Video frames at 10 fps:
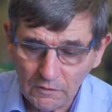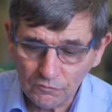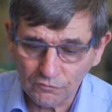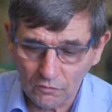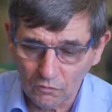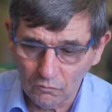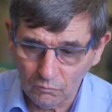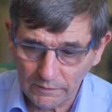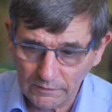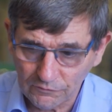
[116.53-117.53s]
So
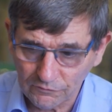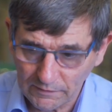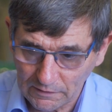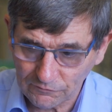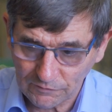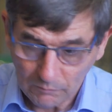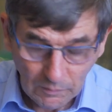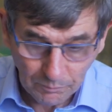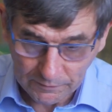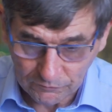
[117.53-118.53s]
when they see a similar
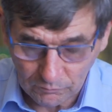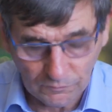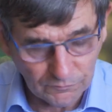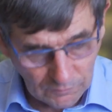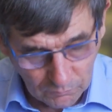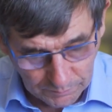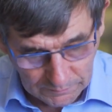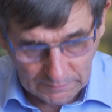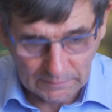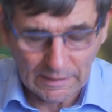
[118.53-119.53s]
patient with
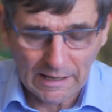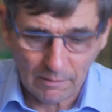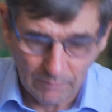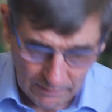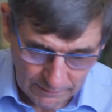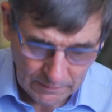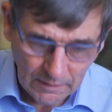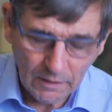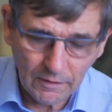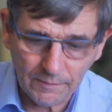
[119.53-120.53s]
COPD,
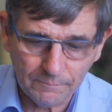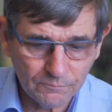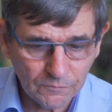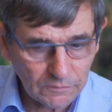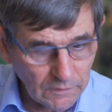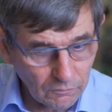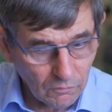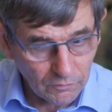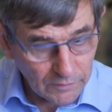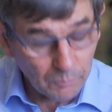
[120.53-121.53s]
MI, they're
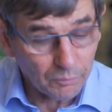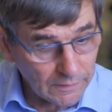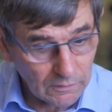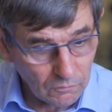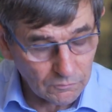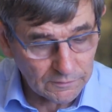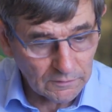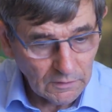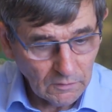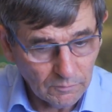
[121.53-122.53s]
already preloaded
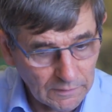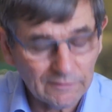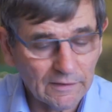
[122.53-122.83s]
with a